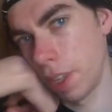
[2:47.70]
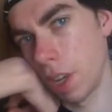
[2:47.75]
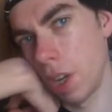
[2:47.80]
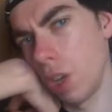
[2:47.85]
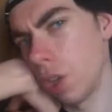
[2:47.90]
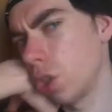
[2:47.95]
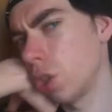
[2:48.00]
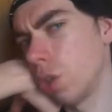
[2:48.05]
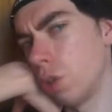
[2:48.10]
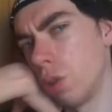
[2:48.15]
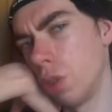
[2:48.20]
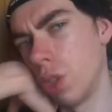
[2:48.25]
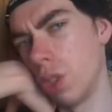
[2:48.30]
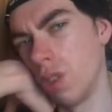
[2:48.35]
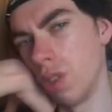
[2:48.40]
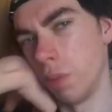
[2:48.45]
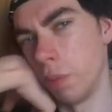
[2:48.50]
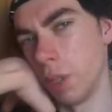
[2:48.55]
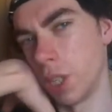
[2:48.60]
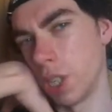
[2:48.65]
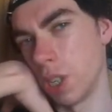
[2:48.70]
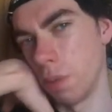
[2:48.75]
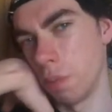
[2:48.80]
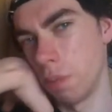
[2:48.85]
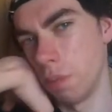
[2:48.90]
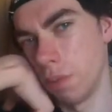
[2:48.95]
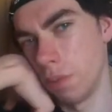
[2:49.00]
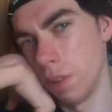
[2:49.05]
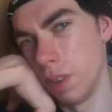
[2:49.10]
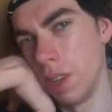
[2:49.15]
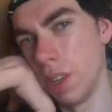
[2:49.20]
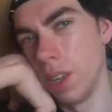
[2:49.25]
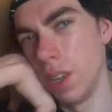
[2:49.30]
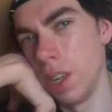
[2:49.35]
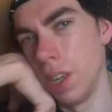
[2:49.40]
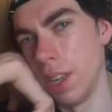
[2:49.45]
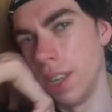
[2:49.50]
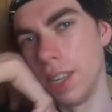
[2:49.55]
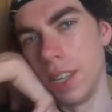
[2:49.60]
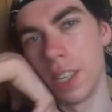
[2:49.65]
Also a euphemism
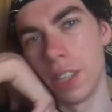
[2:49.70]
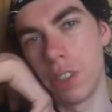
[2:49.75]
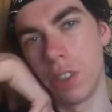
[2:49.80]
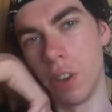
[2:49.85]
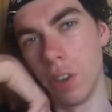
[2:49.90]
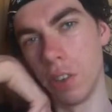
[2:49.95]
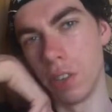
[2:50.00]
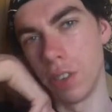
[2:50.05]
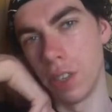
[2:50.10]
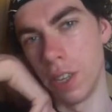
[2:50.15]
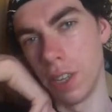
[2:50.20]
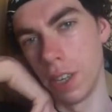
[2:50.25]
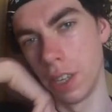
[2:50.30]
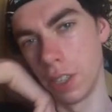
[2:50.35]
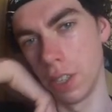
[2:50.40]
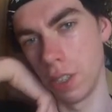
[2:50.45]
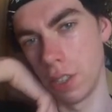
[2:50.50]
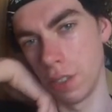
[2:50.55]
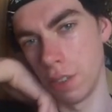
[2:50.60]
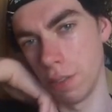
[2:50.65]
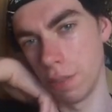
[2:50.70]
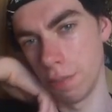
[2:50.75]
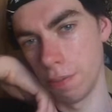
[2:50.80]
in that context.